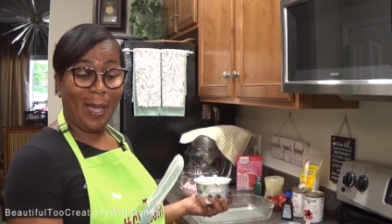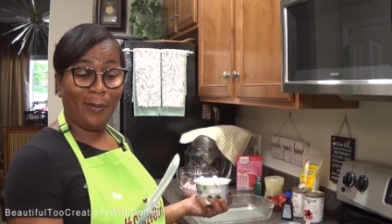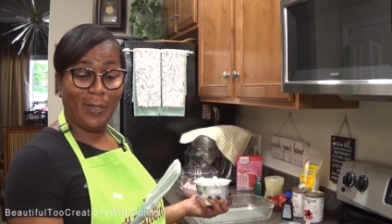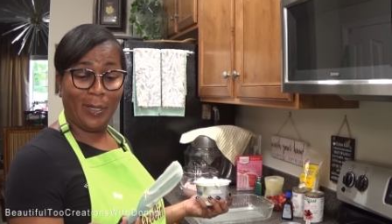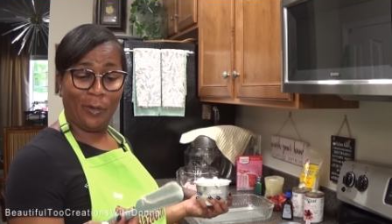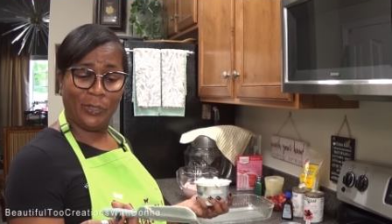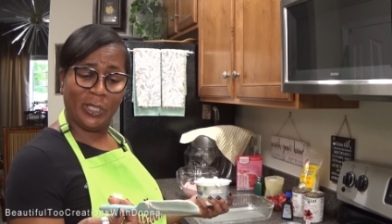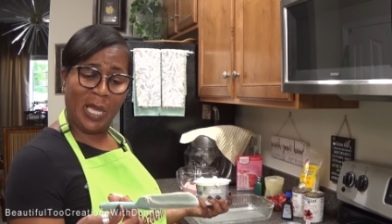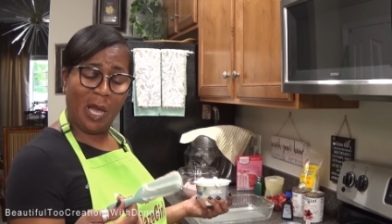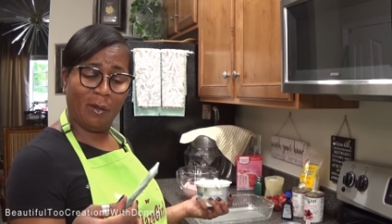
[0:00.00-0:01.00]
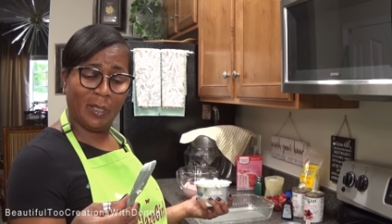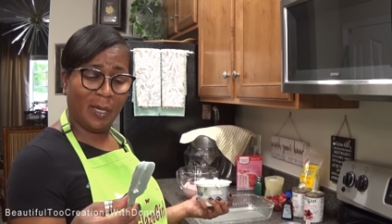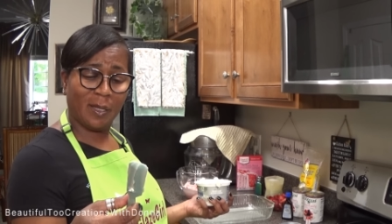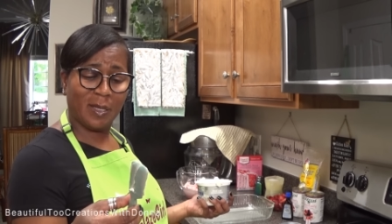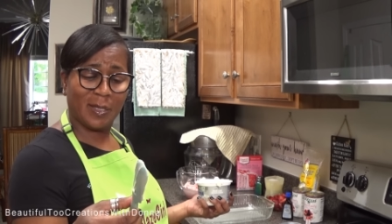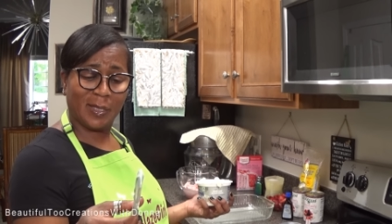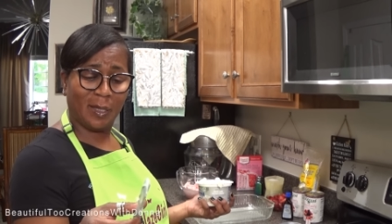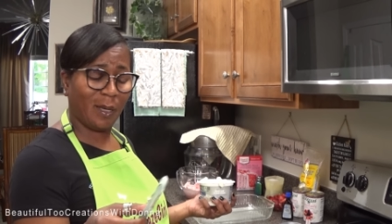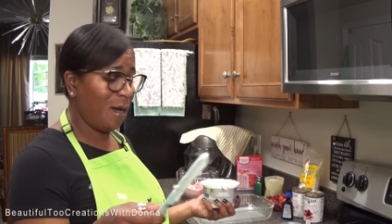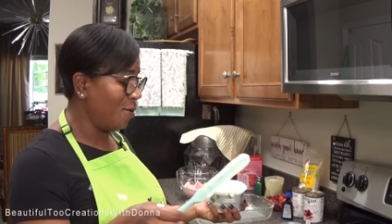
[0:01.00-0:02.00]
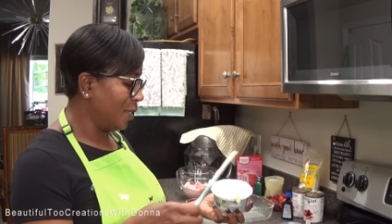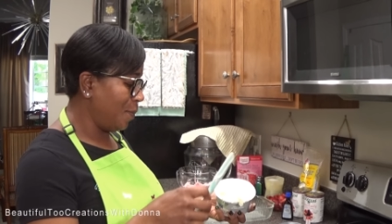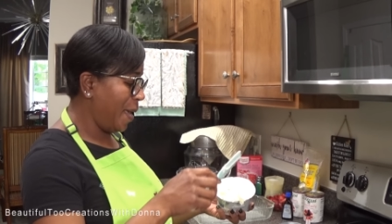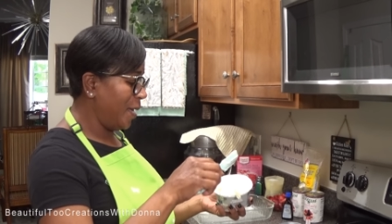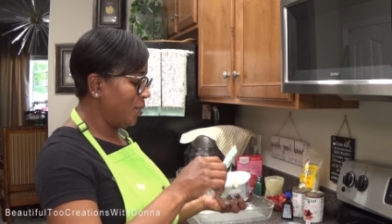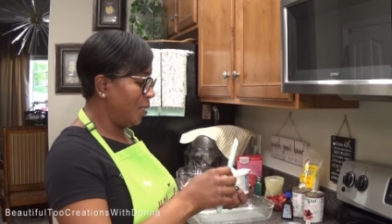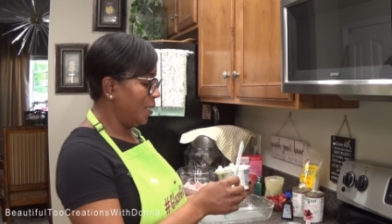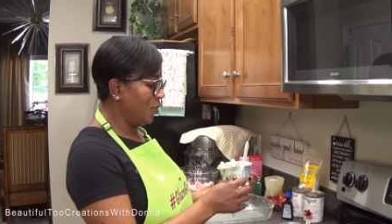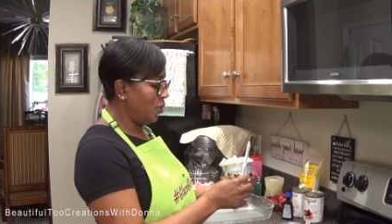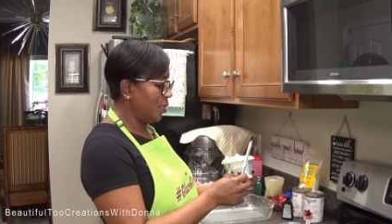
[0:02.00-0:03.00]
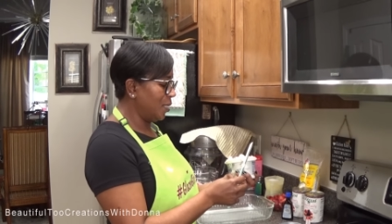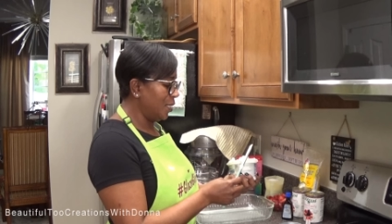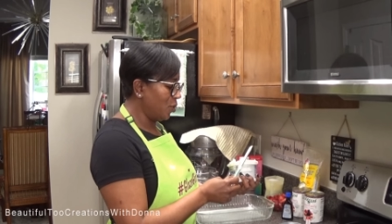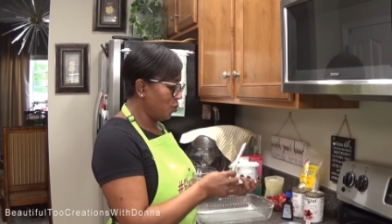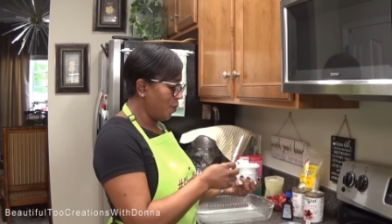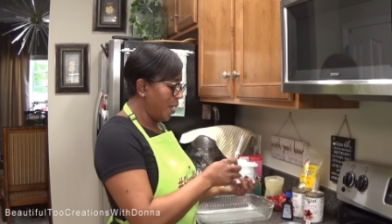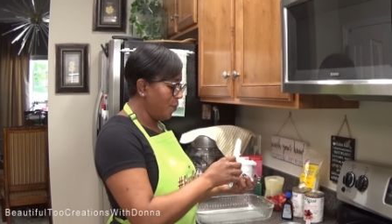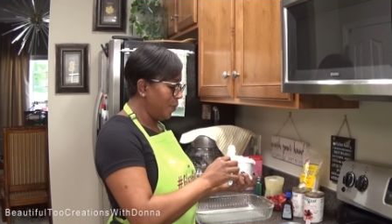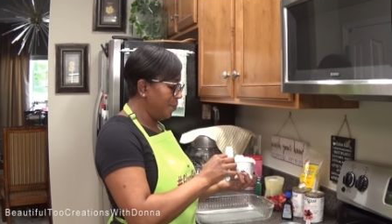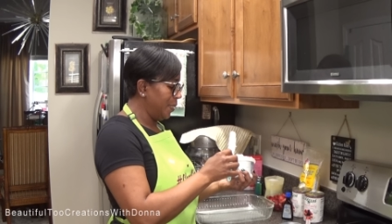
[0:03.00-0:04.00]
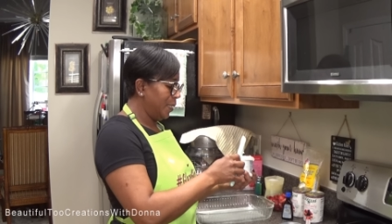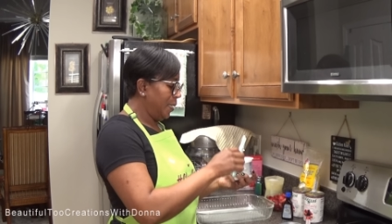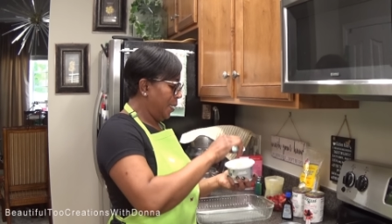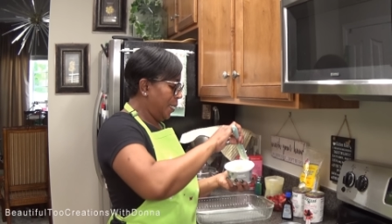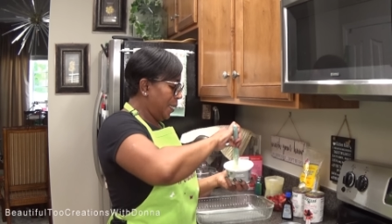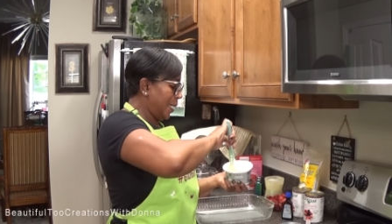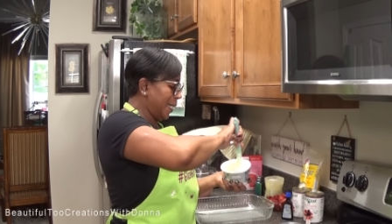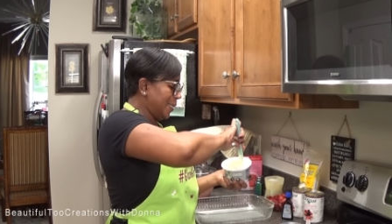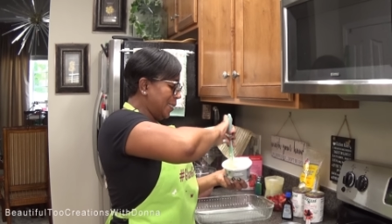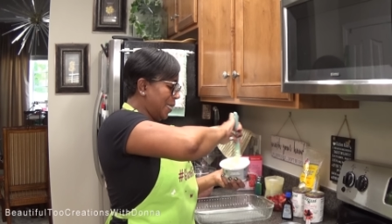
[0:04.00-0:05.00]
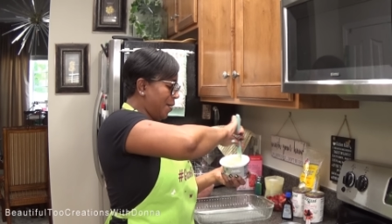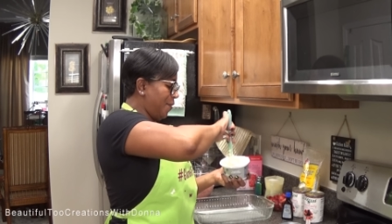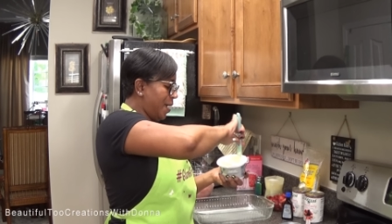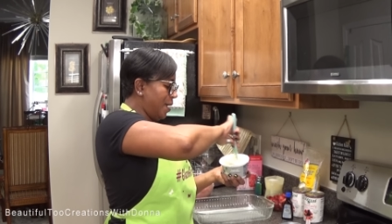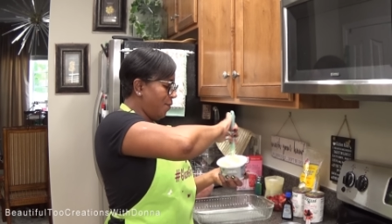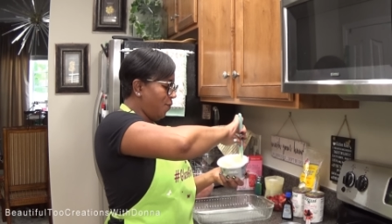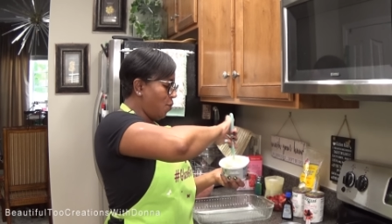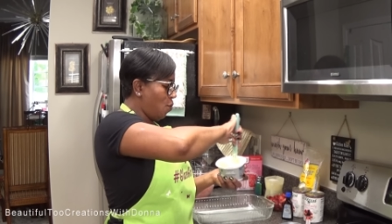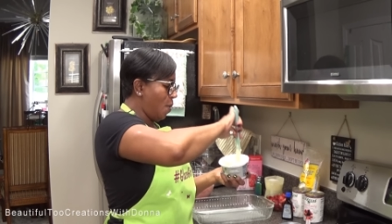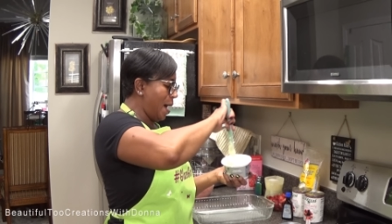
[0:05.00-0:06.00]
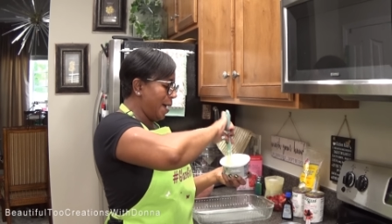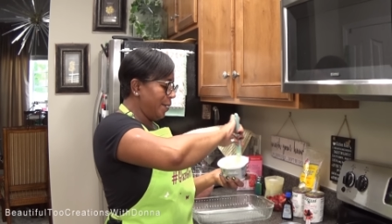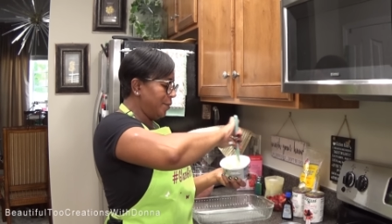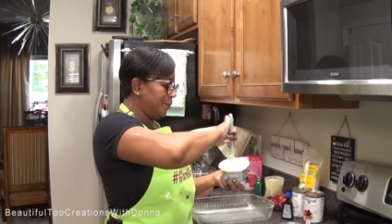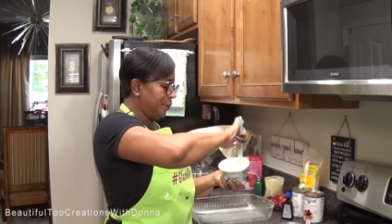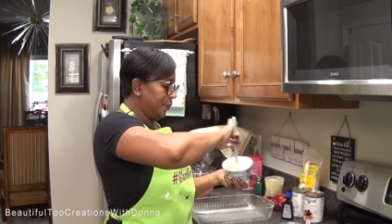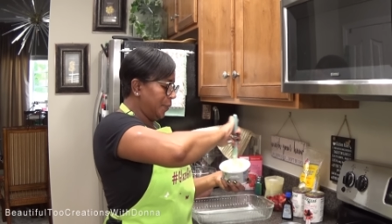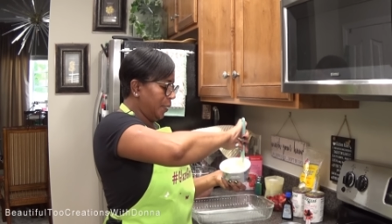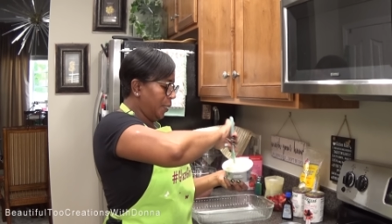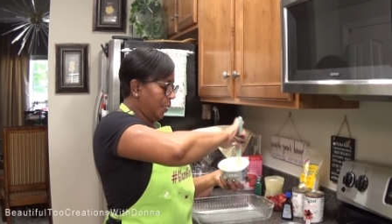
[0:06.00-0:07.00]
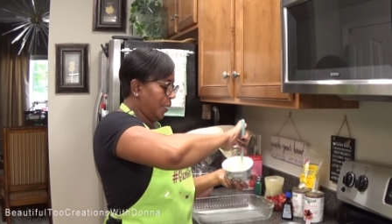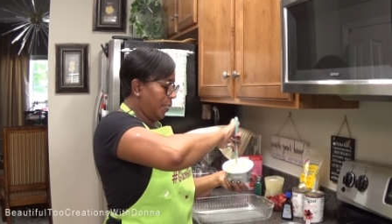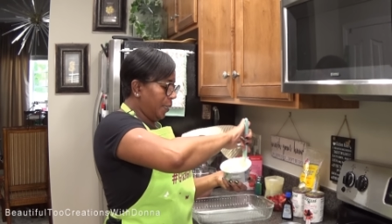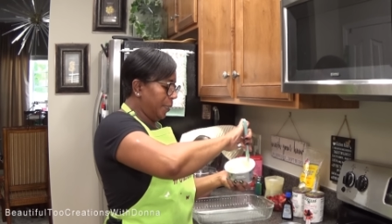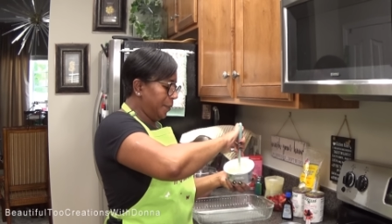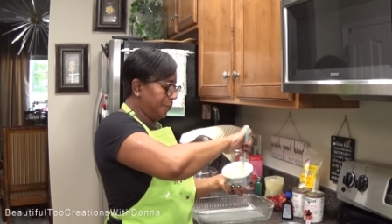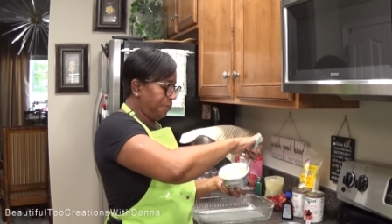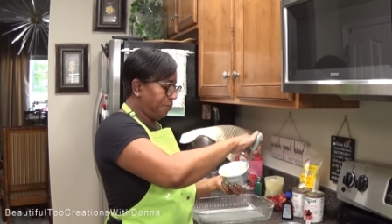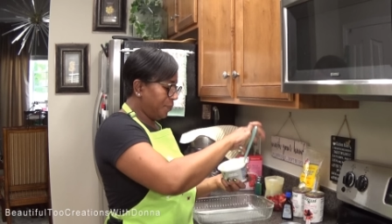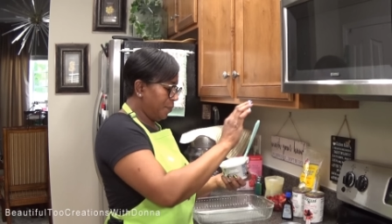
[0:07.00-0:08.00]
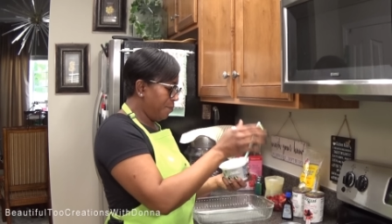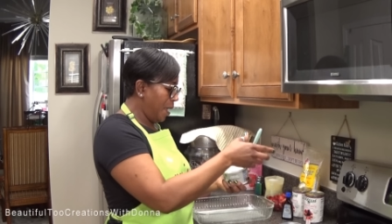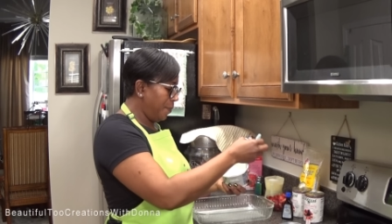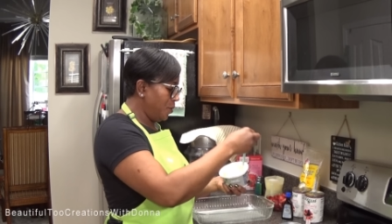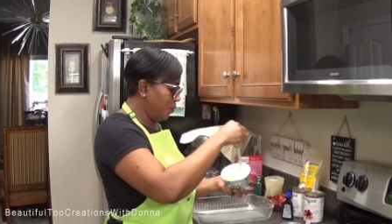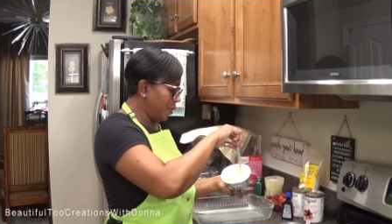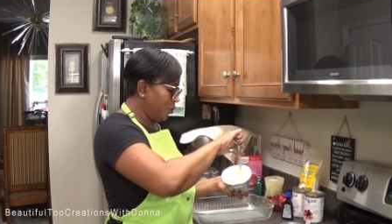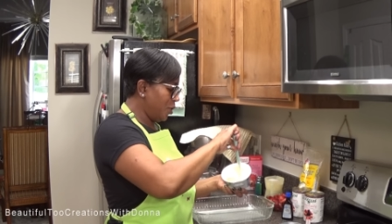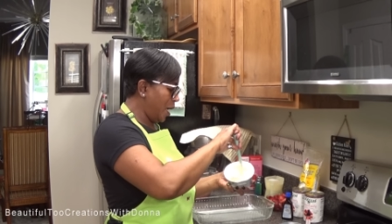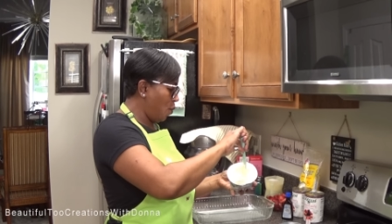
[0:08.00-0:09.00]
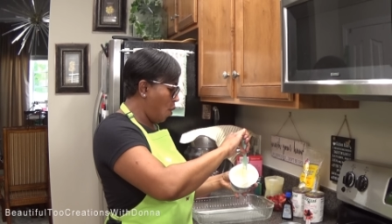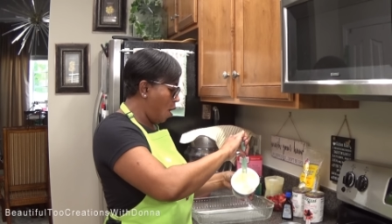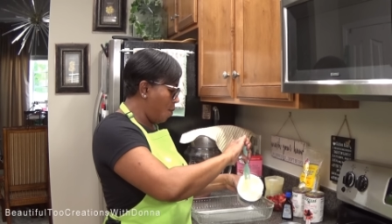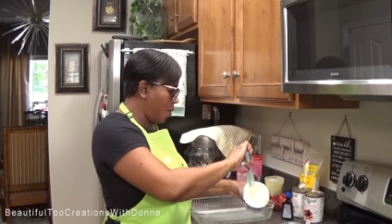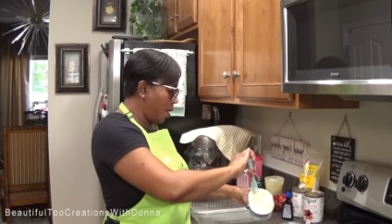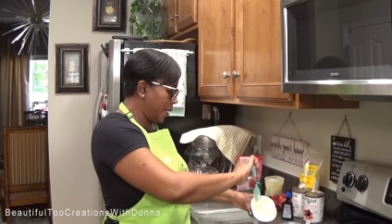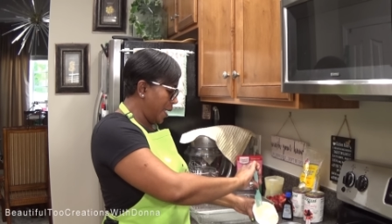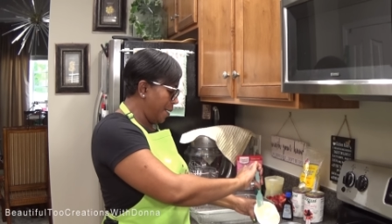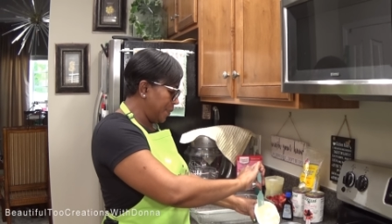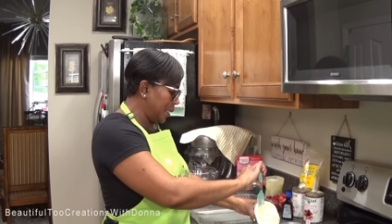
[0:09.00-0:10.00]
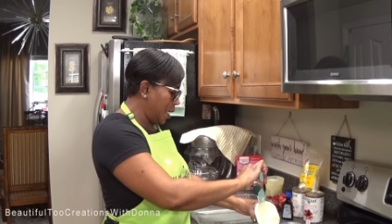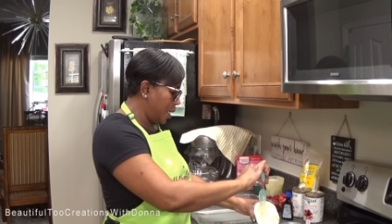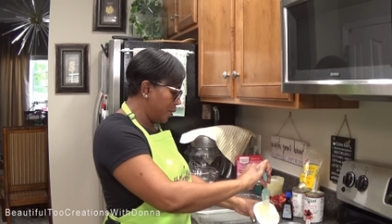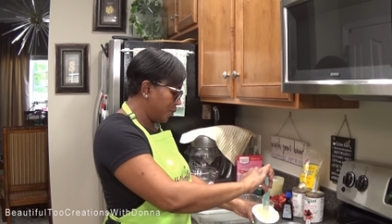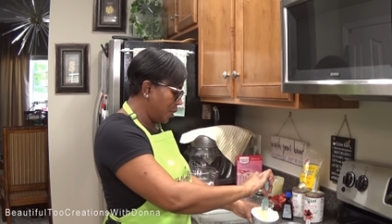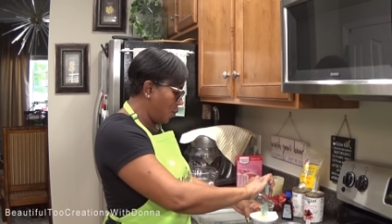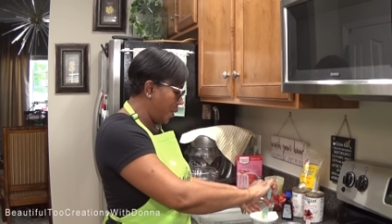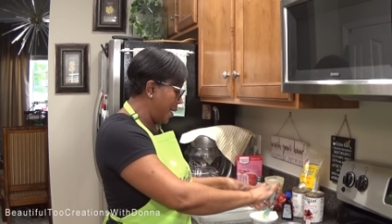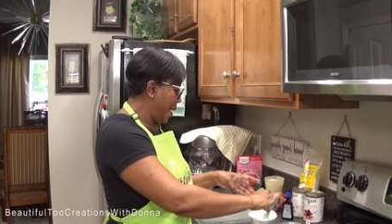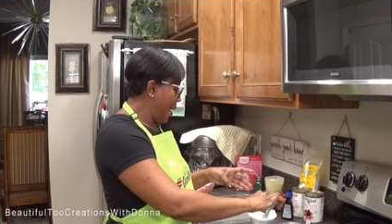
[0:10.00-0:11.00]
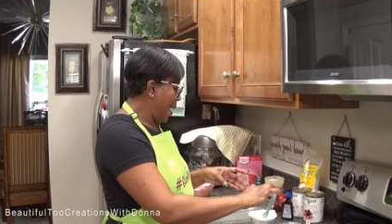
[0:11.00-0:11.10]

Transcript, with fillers: I don't even know what you call it other than a silicone spatula. And it's just this straight one. But like I said, I've had it for a while. Um, maybe you can check Walmart or Amazon or somewhere.